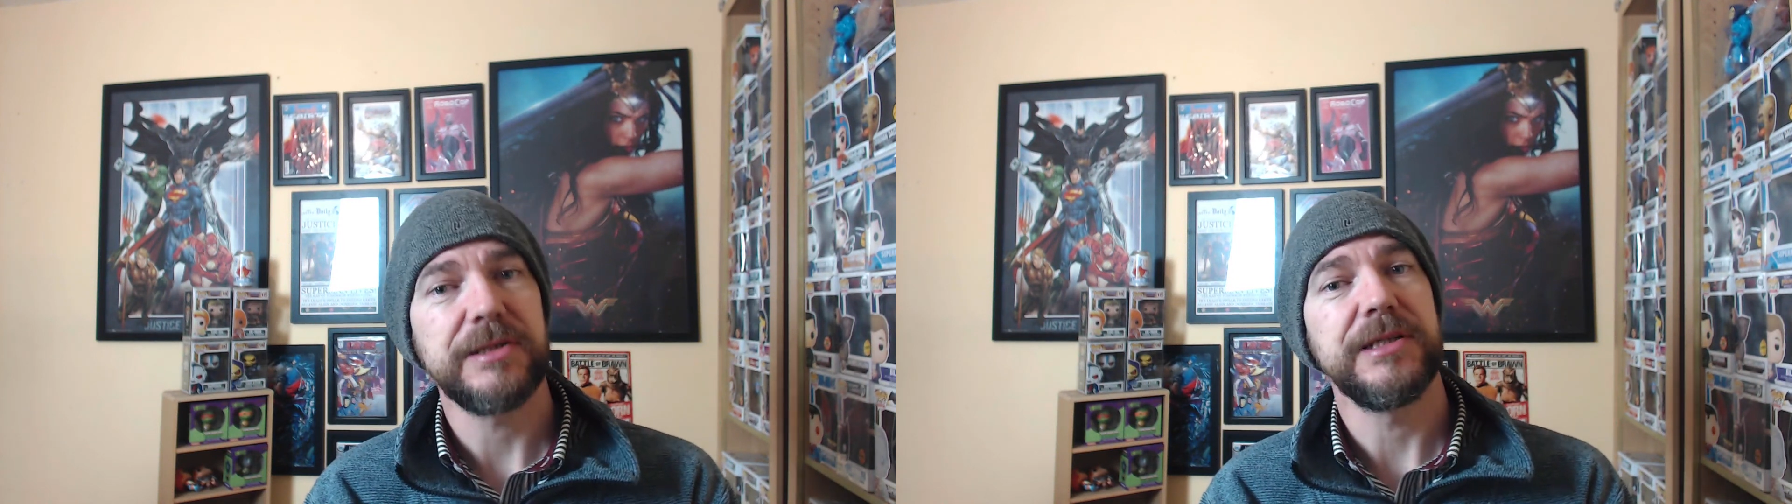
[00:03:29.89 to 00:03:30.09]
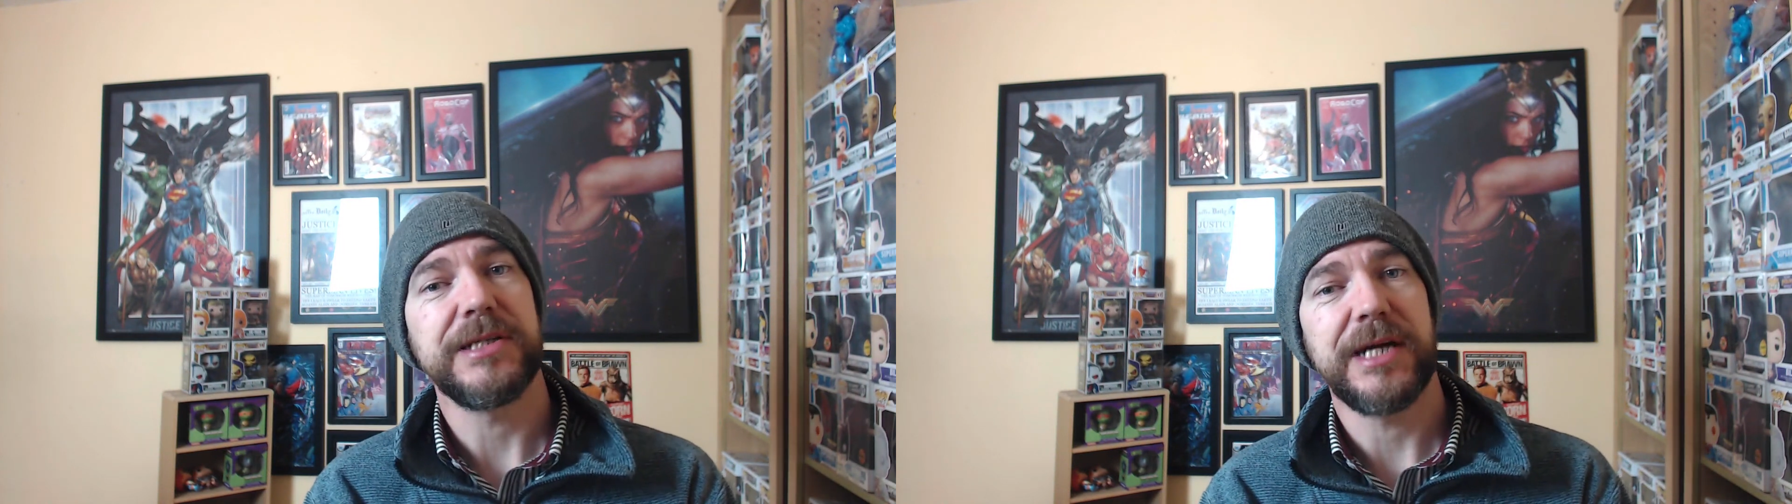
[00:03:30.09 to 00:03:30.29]

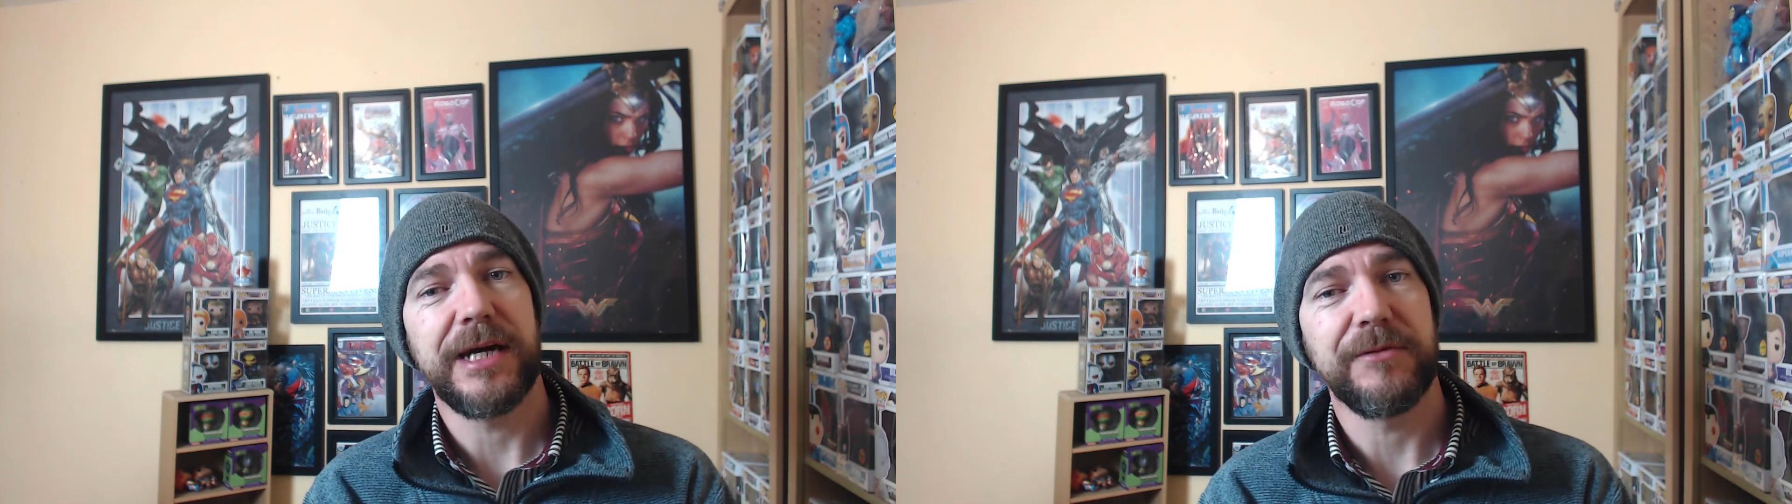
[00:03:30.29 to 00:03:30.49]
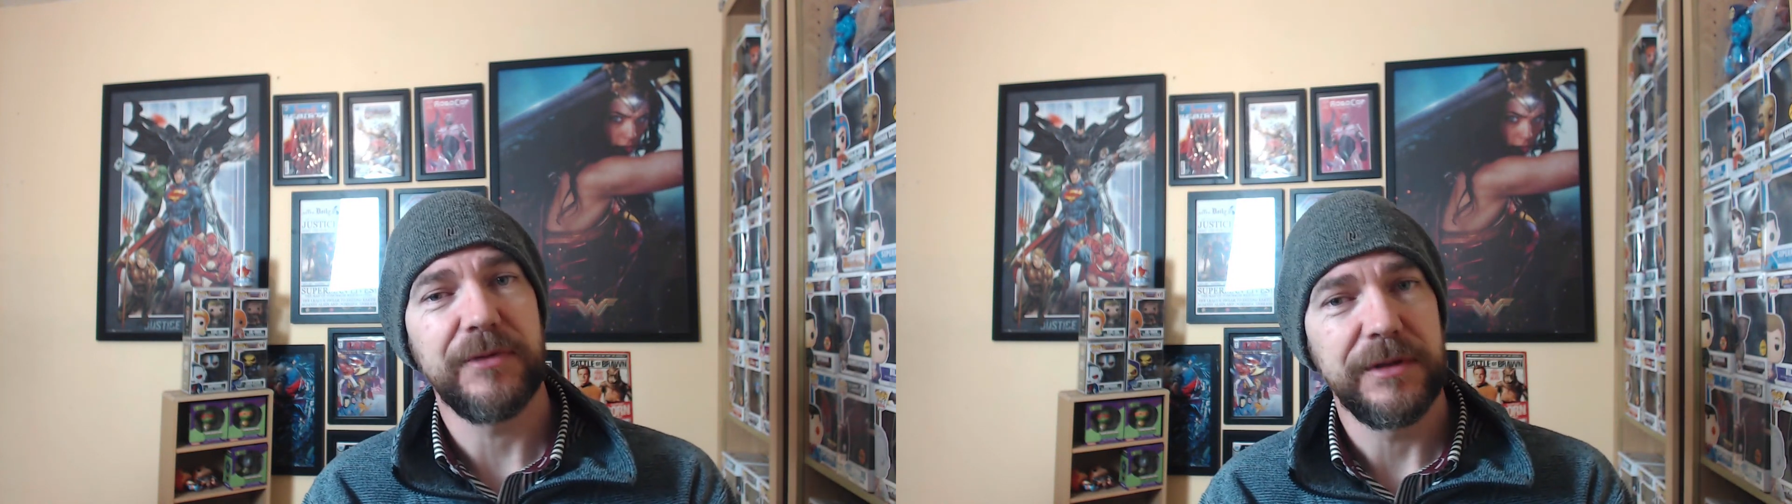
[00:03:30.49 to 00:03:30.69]

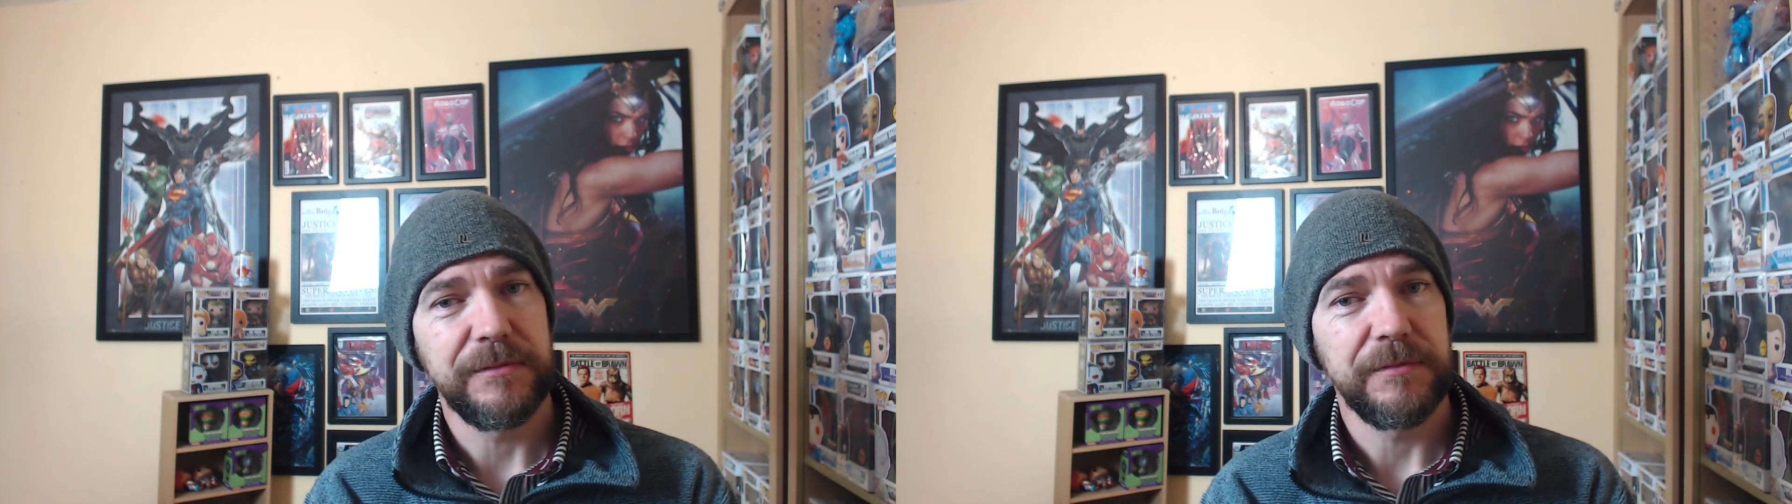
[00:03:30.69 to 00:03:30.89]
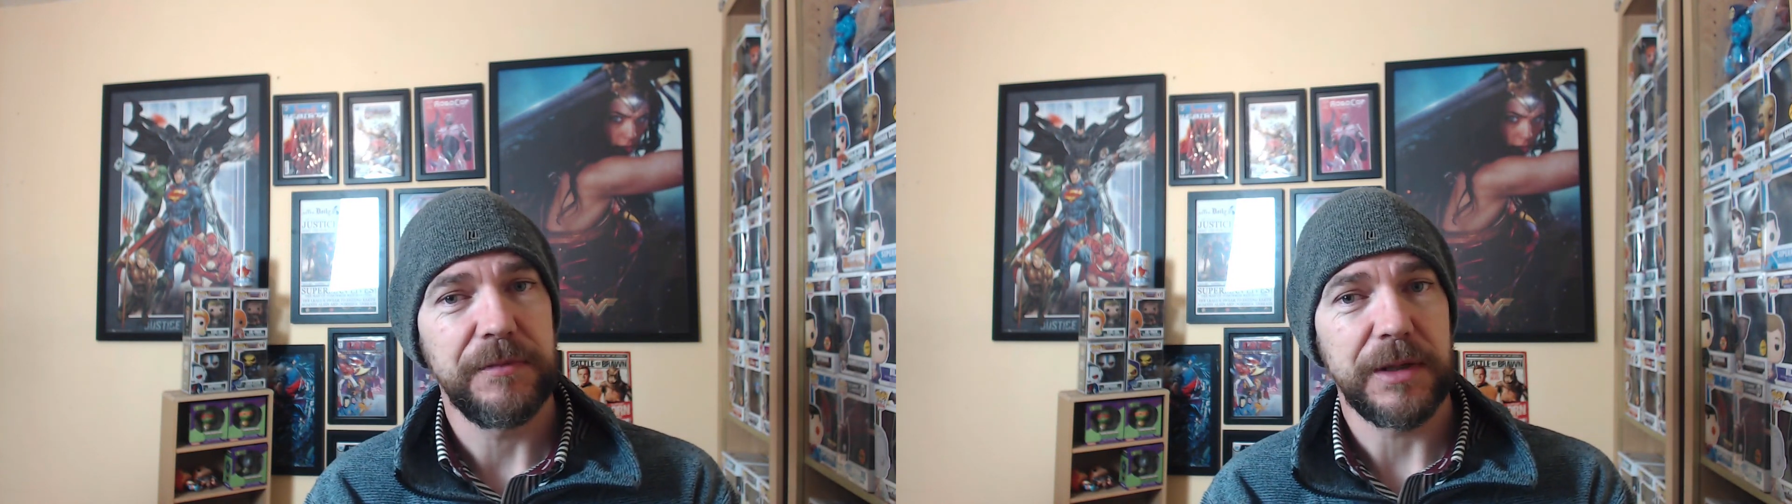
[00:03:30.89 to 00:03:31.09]
IGN.
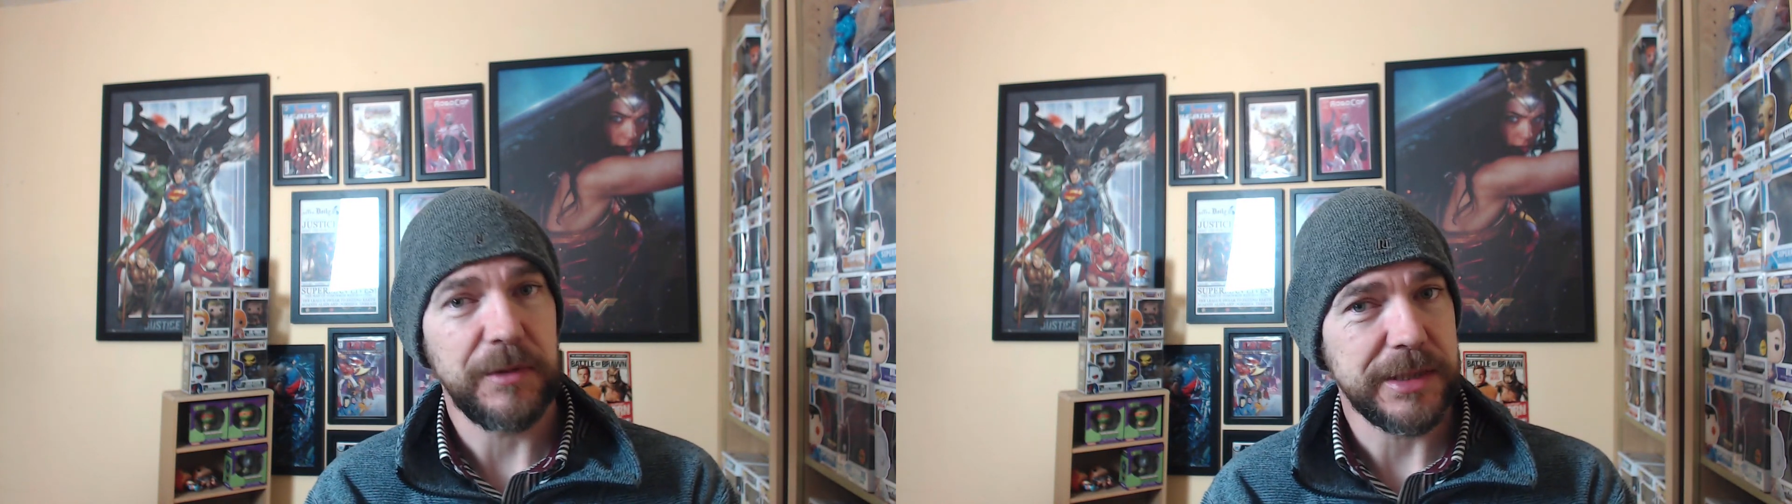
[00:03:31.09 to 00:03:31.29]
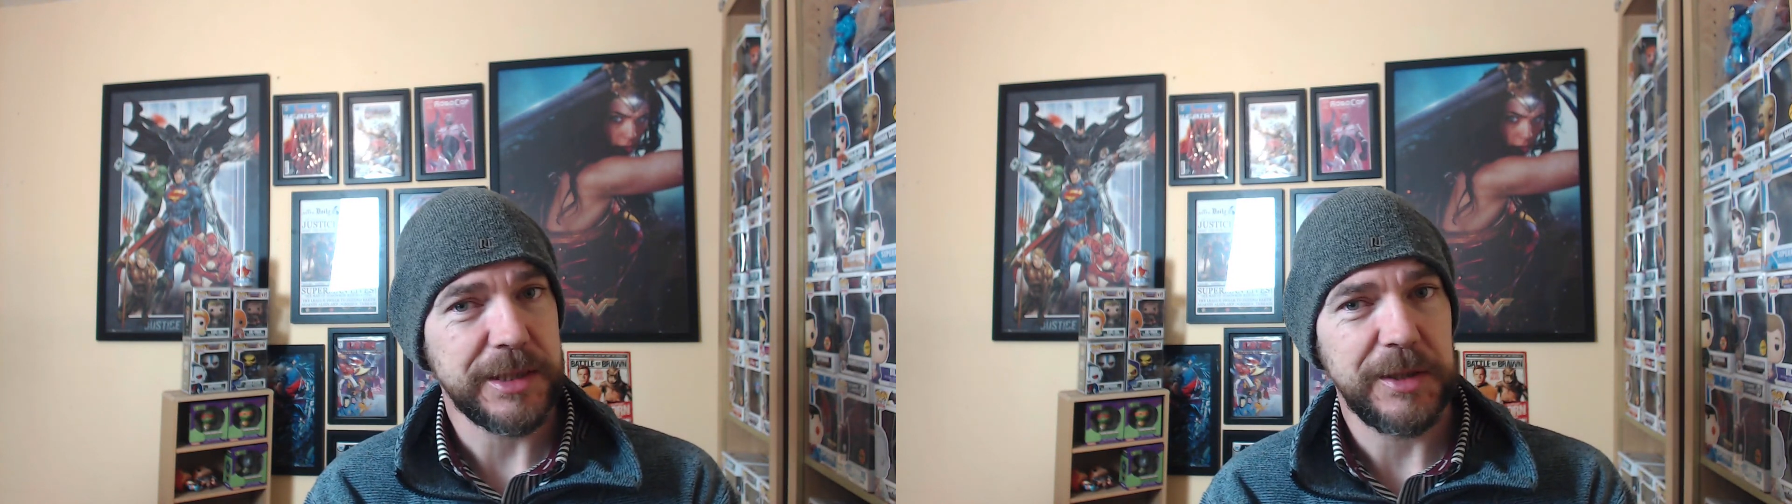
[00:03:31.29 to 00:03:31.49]
But it
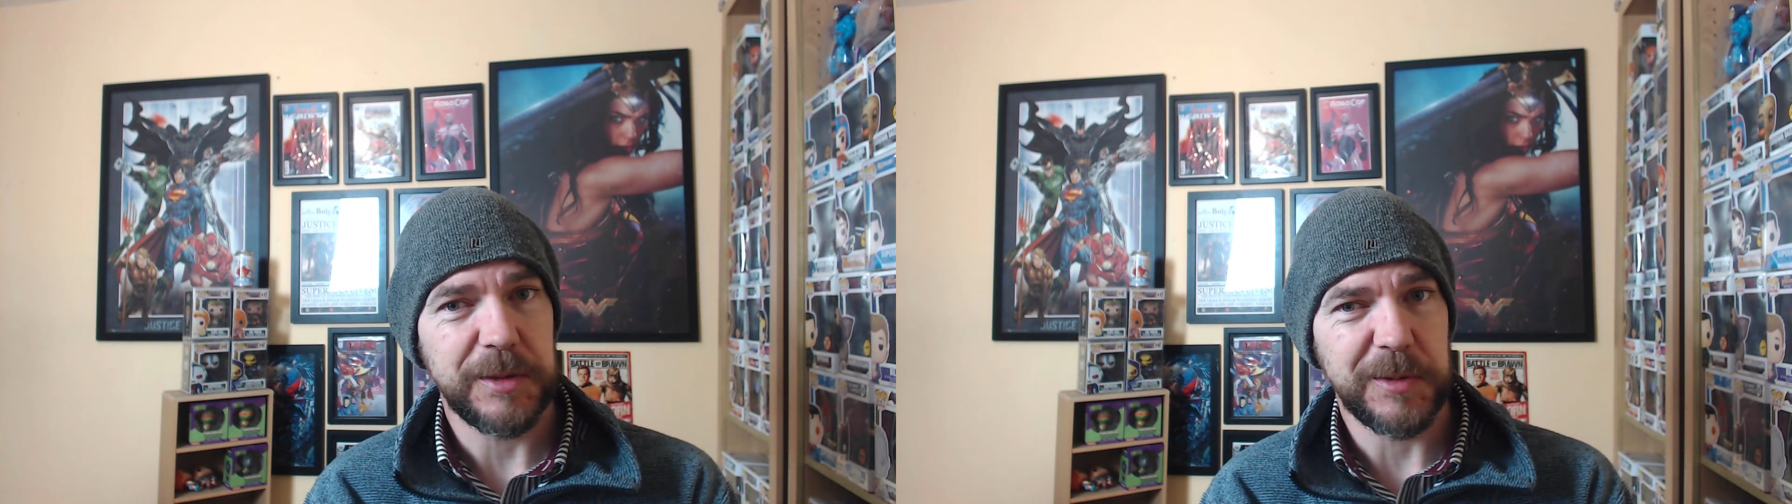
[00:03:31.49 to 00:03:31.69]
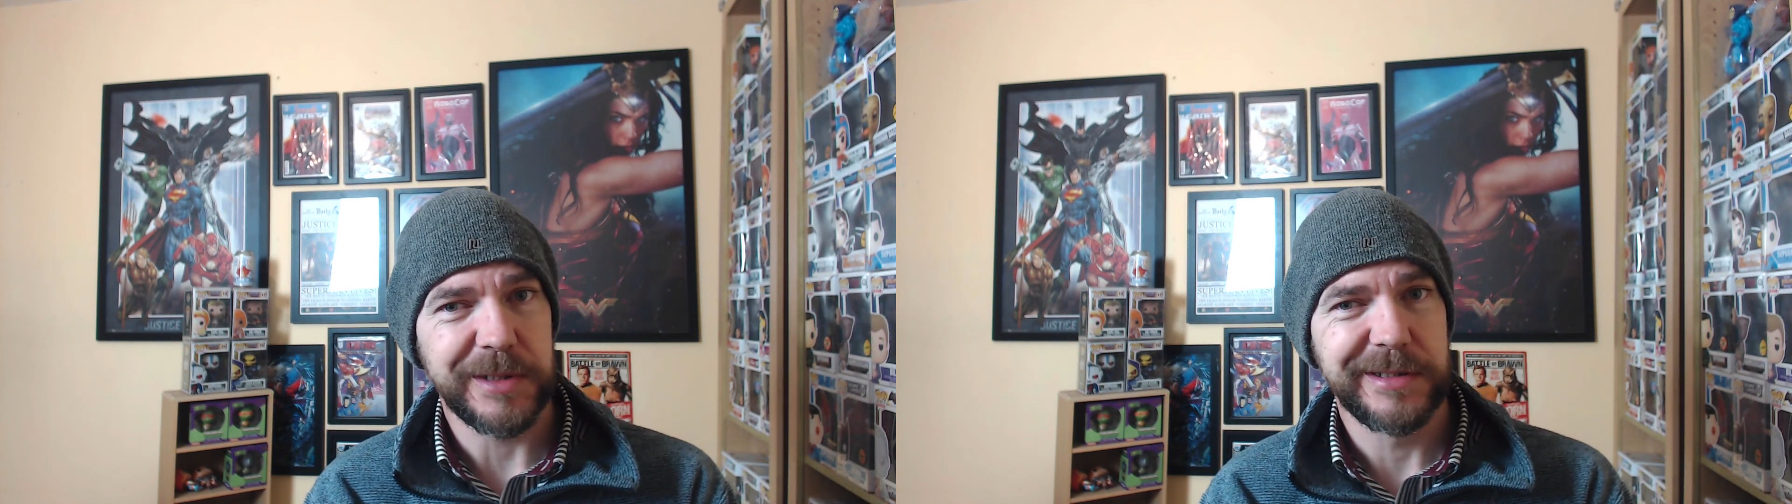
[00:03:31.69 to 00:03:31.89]
was a
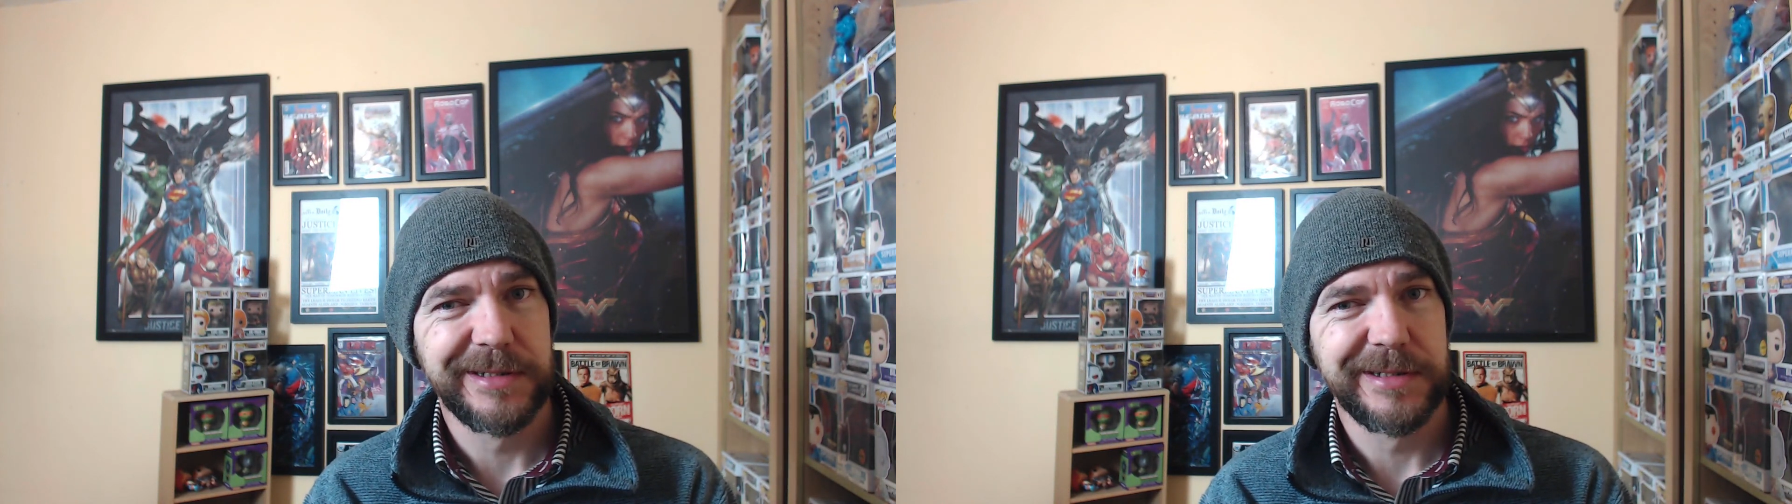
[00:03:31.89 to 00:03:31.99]
good one.